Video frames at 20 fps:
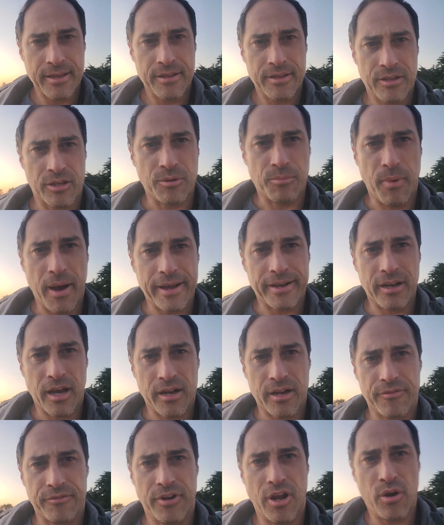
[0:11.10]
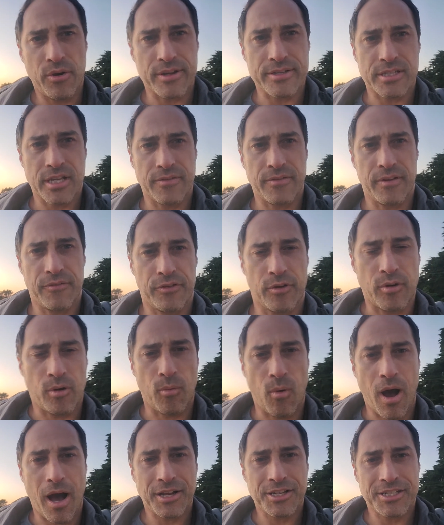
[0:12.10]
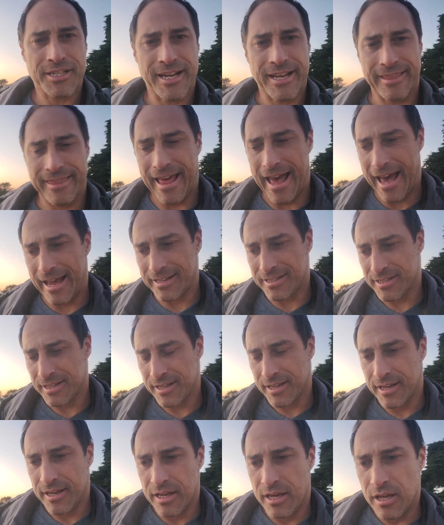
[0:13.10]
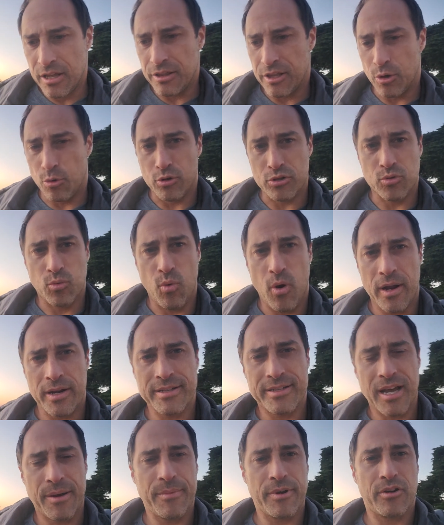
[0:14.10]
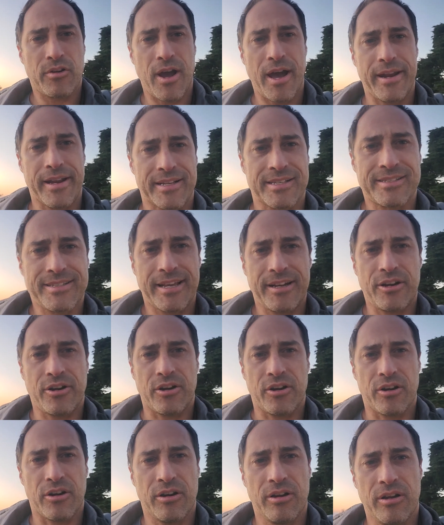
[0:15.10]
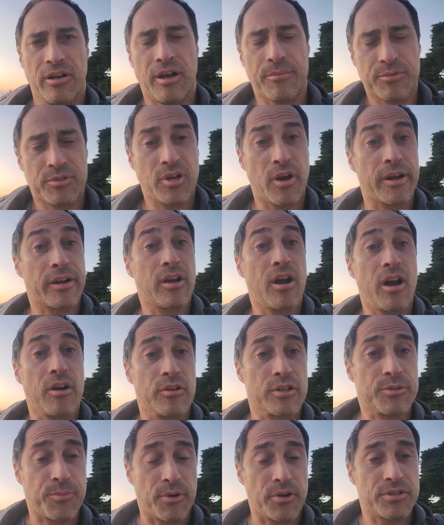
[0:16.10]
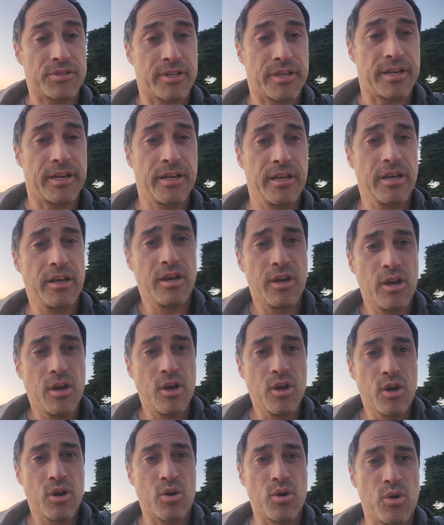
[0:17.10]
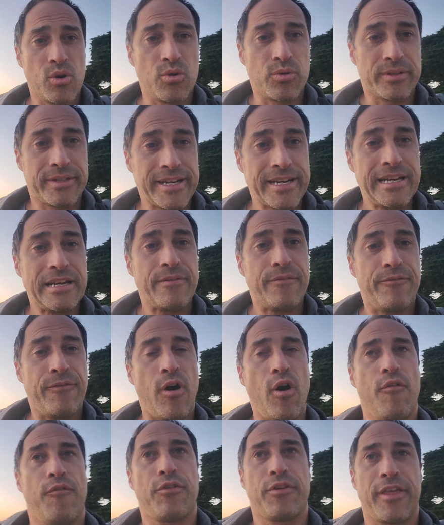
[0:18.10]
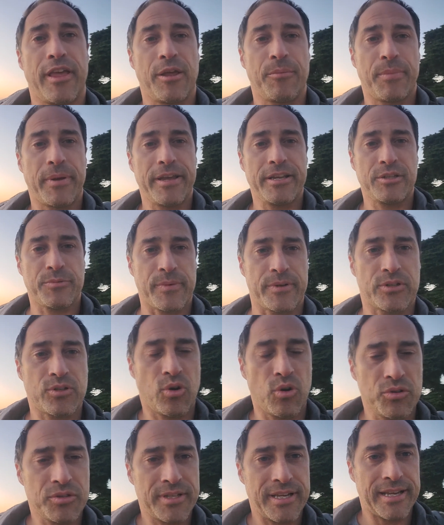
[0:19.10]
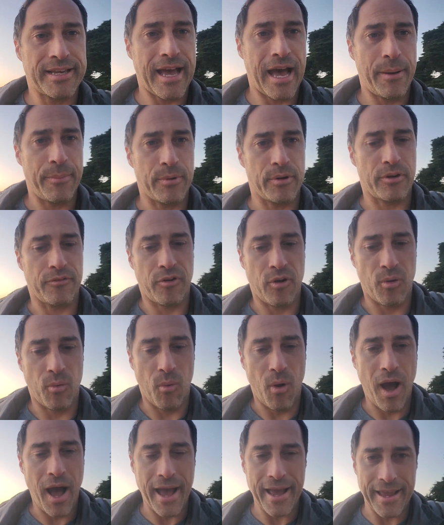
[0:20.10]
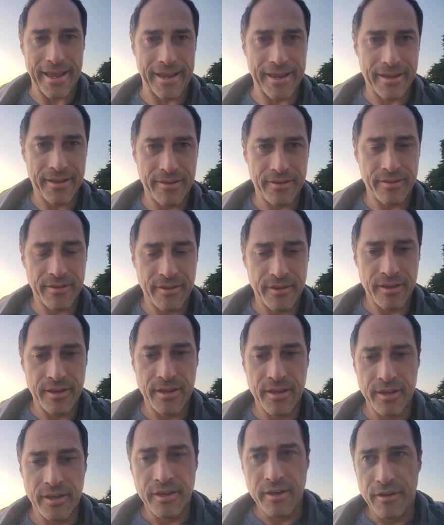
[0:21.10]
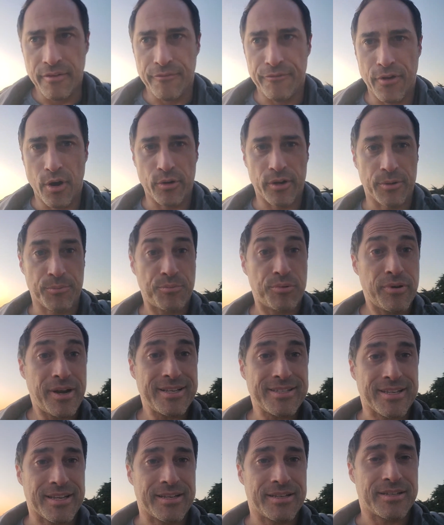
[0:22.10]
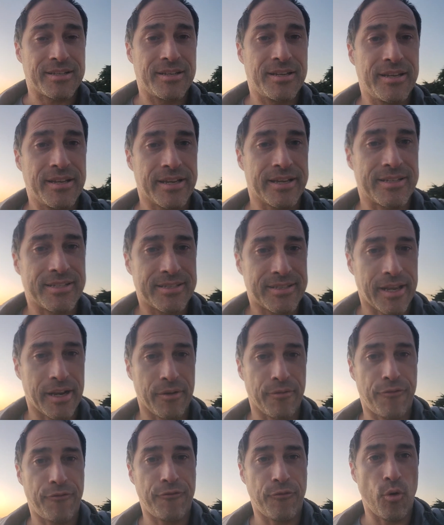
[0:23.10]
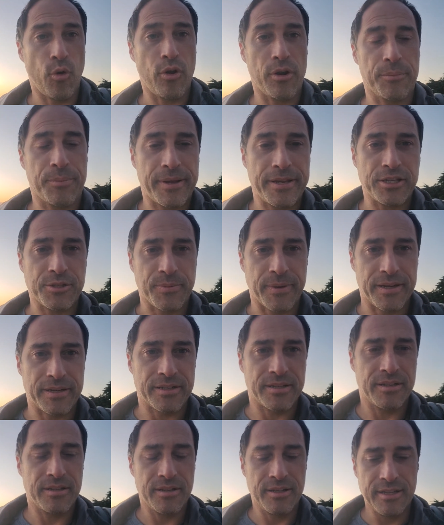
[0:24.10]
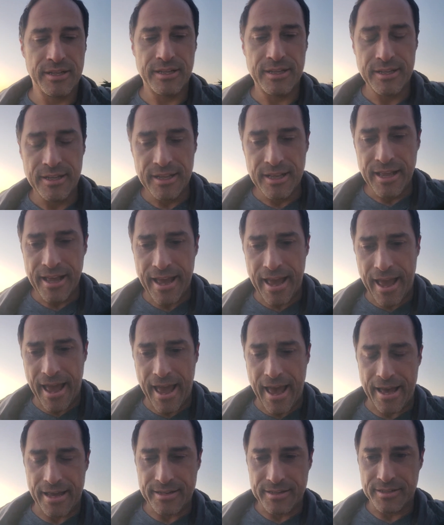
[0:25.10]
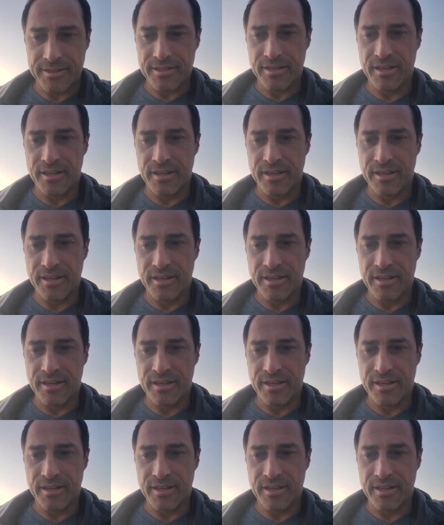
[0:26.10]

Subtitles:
you might not have noticed, even if you were watching, that there was one Democratic congressperson, who didn't vote for the impeachment. Tulsi Gabbard of Hawaii voted present instead of for impeachment. And